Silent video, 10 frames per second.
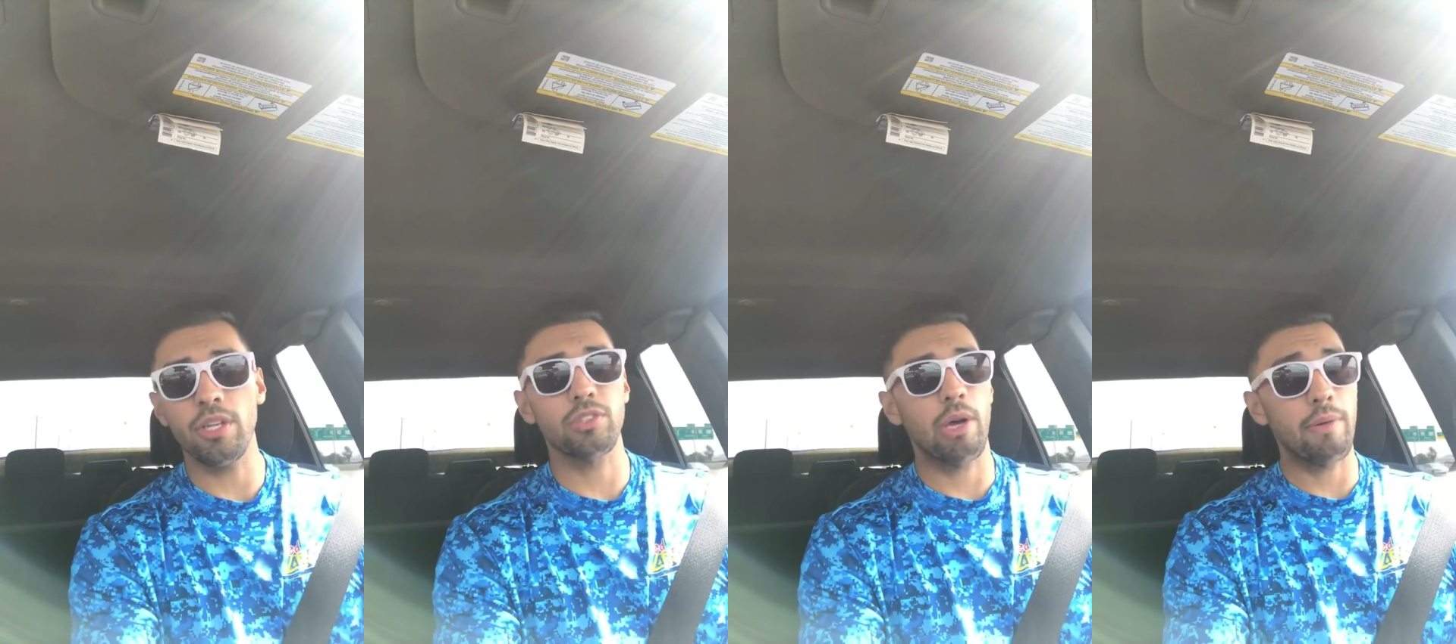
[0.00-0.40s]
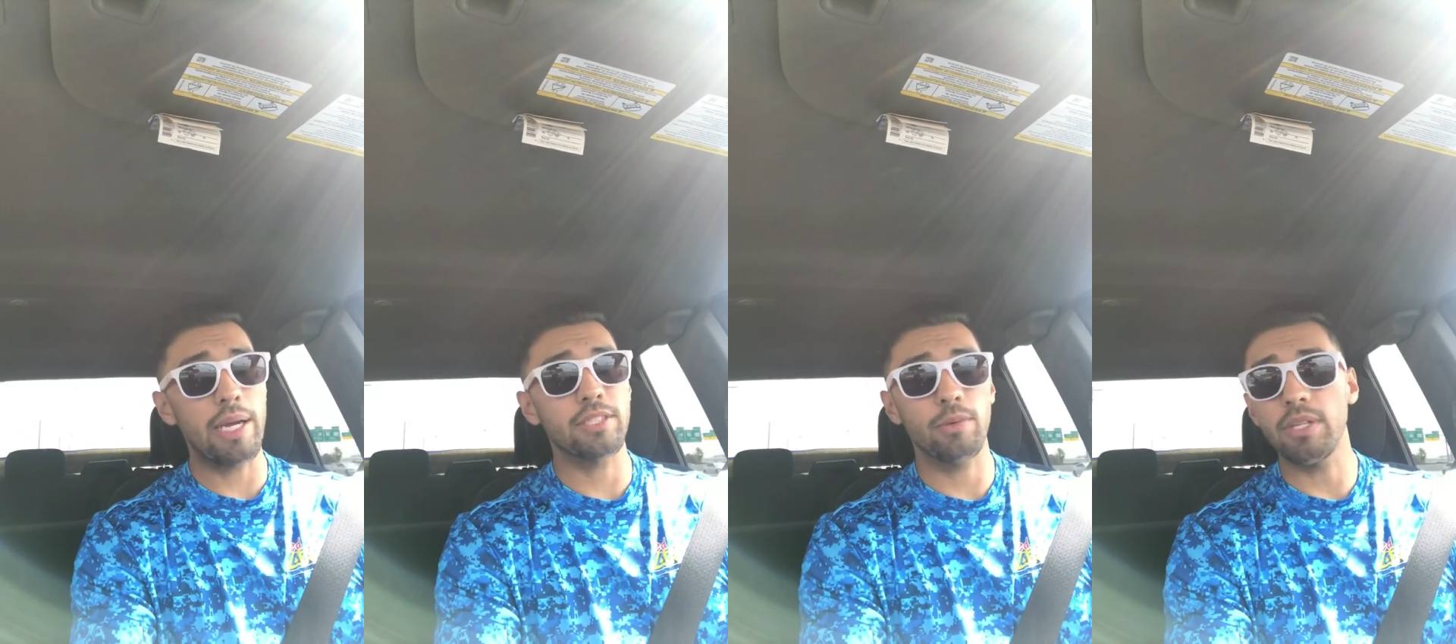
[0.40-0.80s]
so I
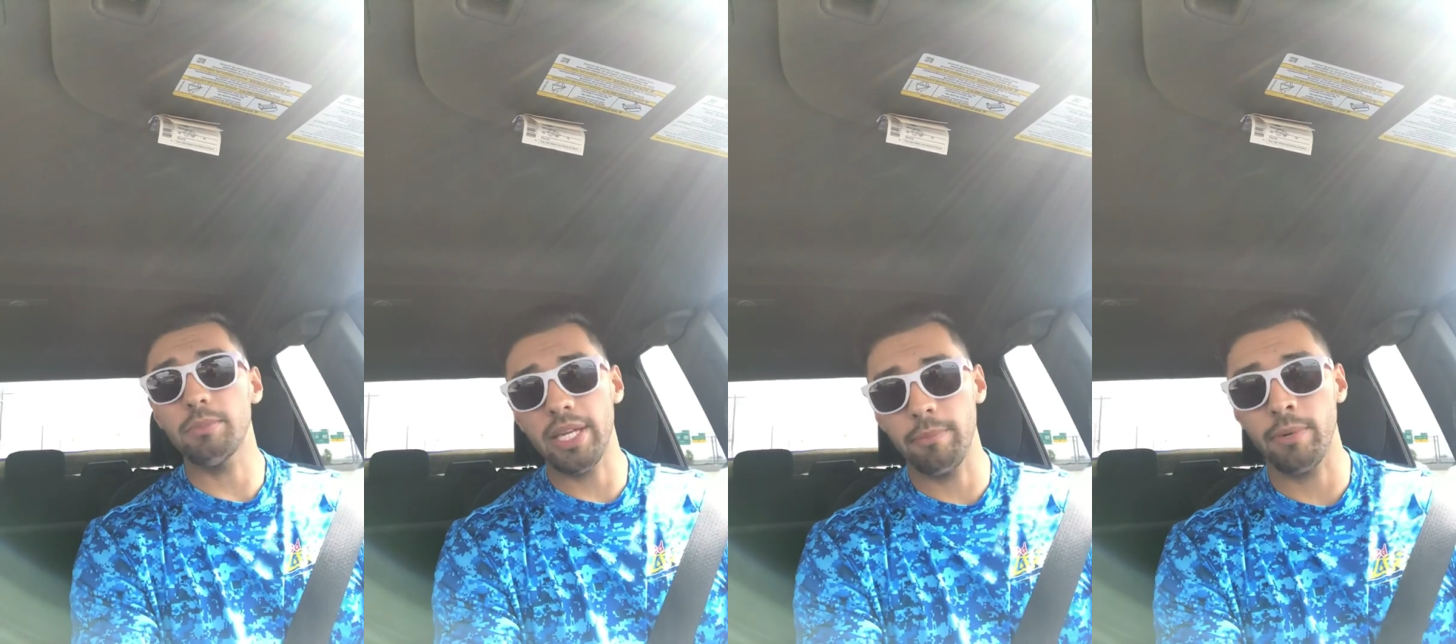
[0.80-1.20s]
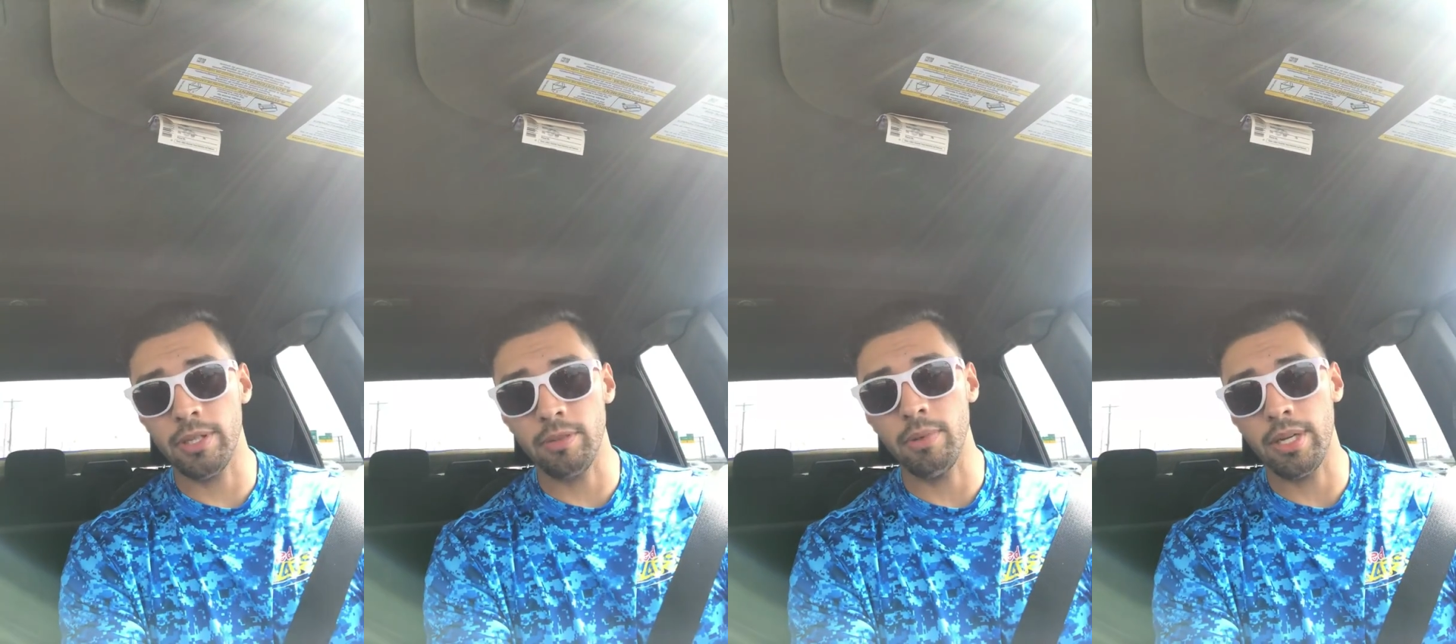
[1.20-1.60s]
actually was making pretty
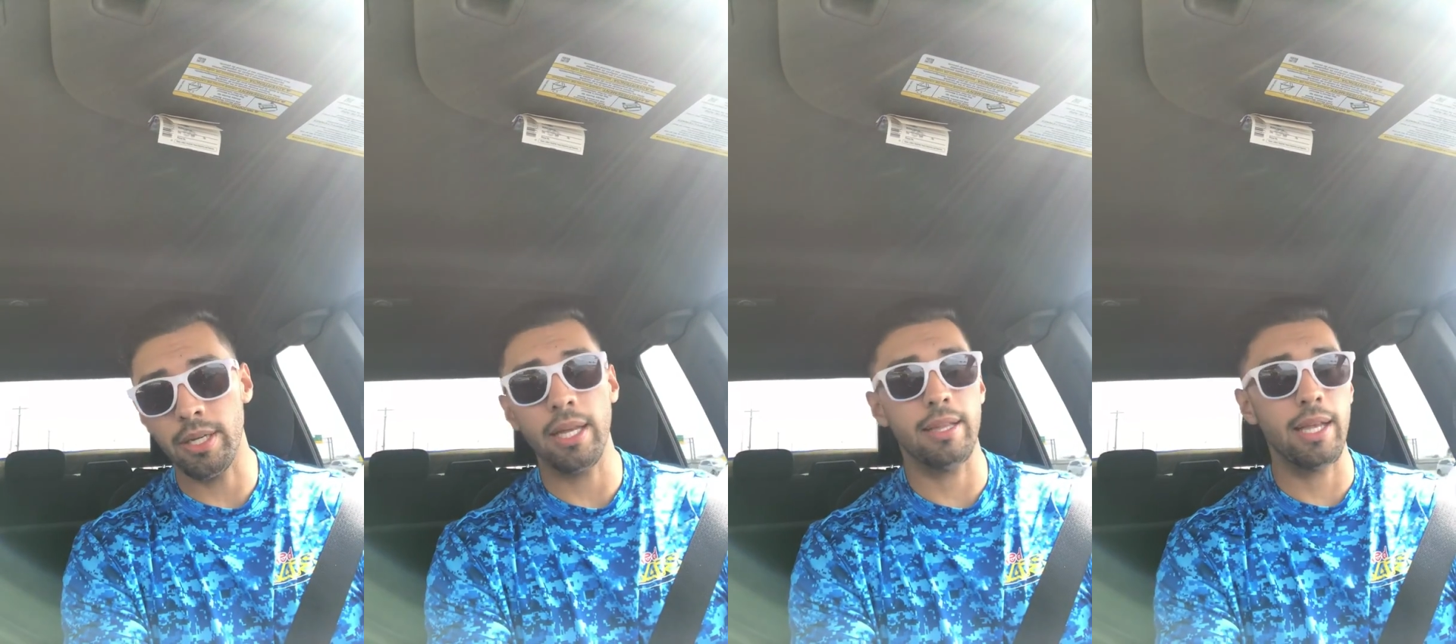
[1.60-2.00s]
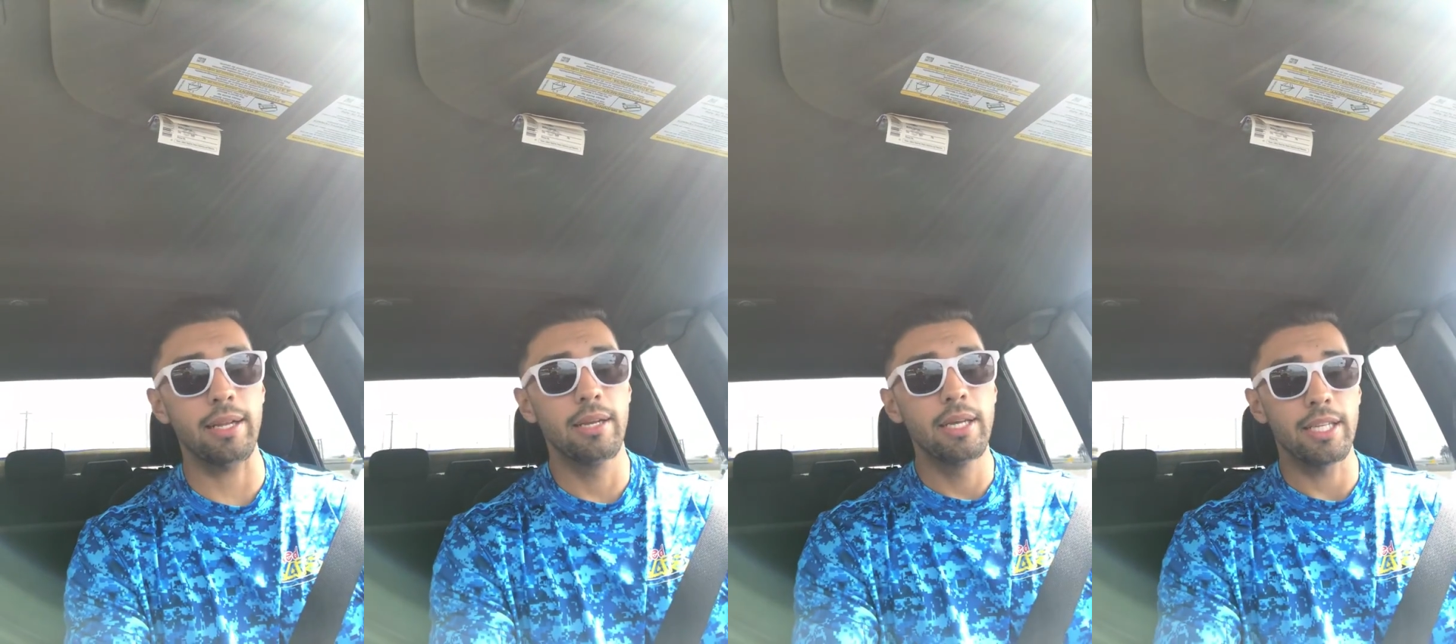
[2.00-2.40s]
good money at that
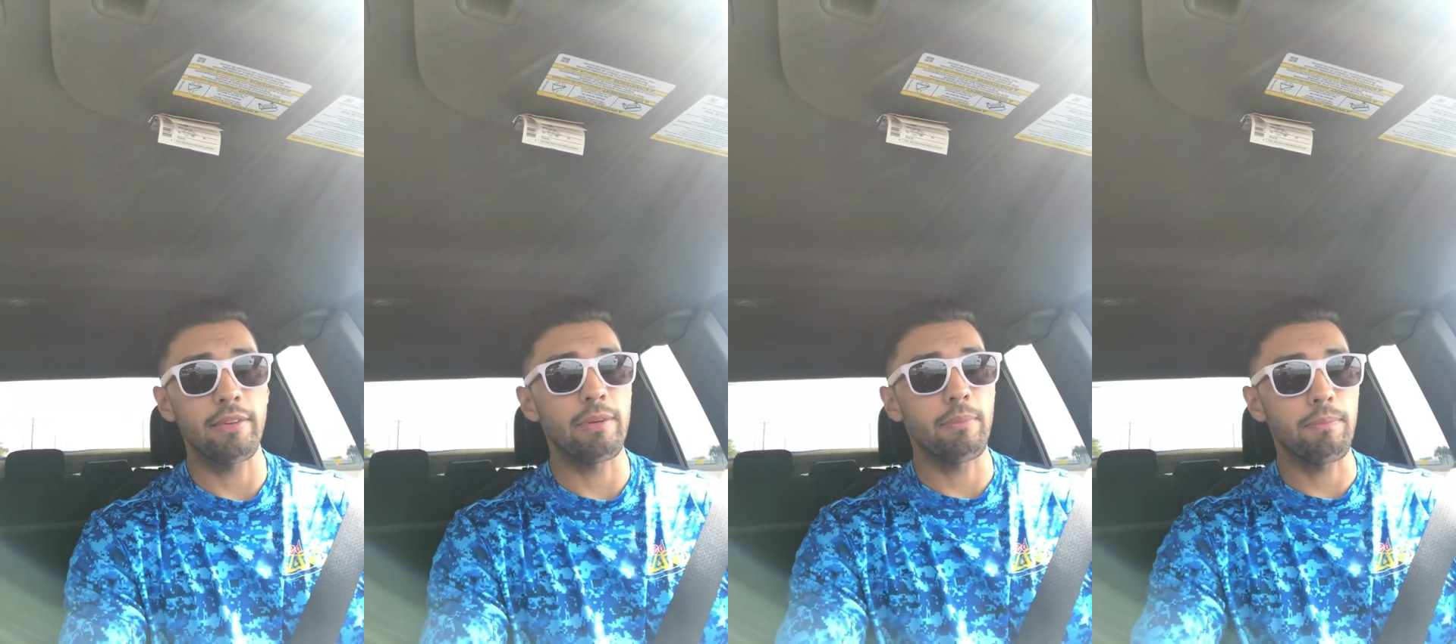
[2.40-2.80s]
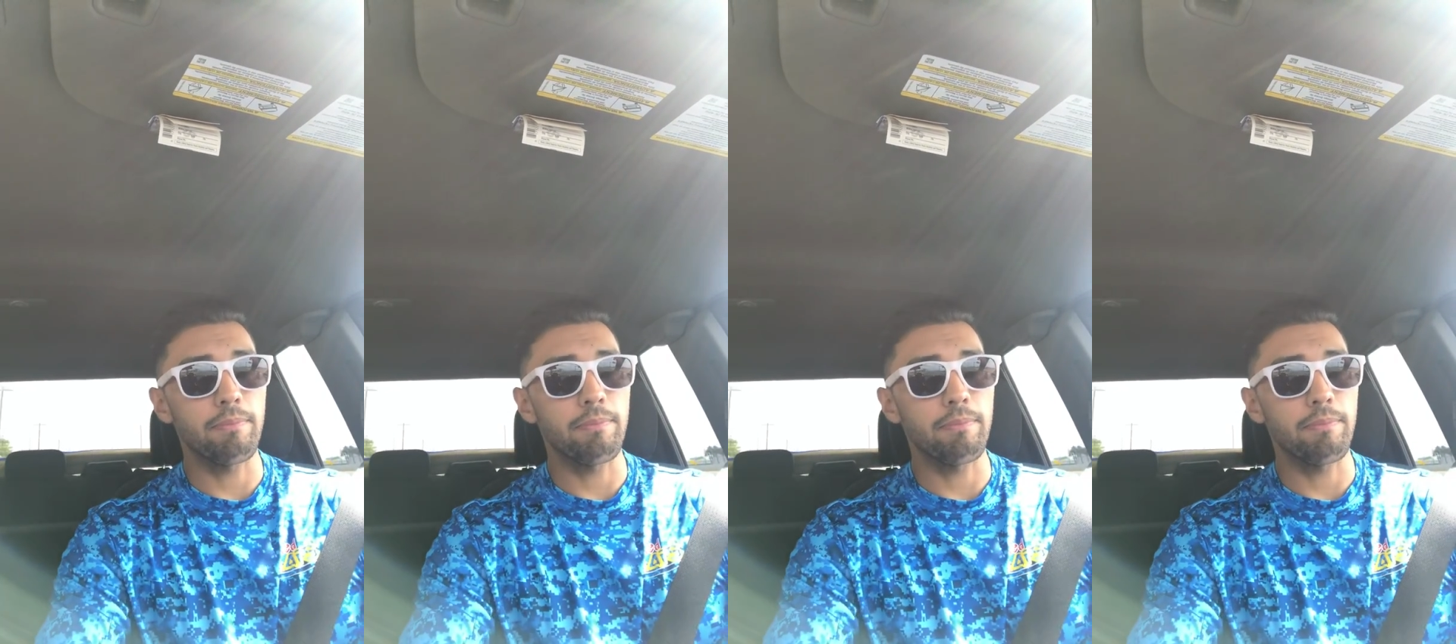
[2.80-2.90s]
given